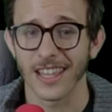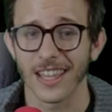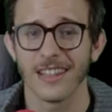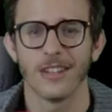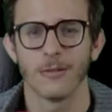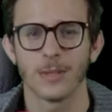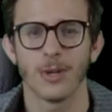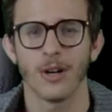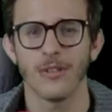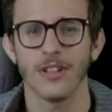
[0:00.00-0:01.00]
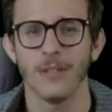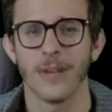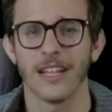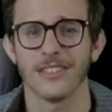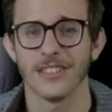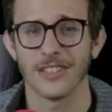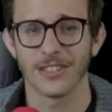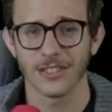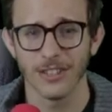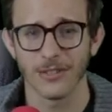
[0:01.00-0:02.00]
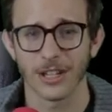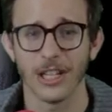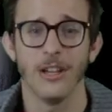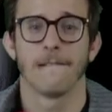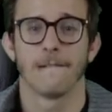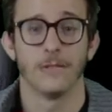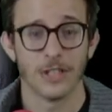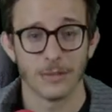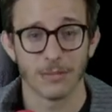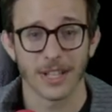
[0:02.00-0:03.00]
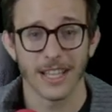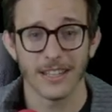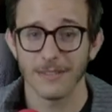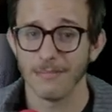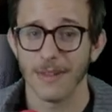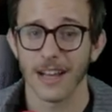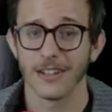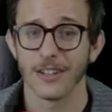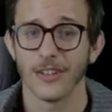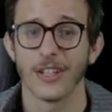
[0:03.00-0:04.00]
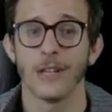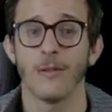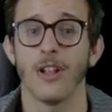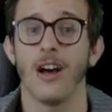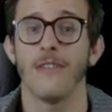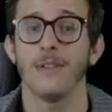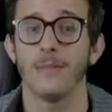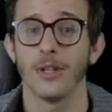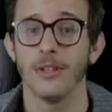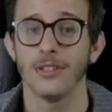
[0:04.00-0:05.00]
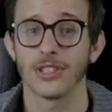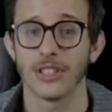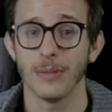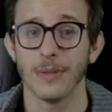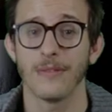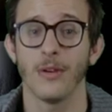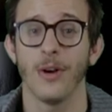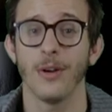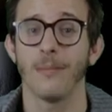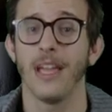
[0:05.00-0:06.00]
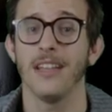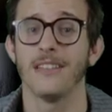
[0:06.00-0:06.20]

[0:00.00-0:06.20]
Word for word: at, which perfectly matches his delivery, which is bland, monotone, and it will often put you to sleep if you aren't paying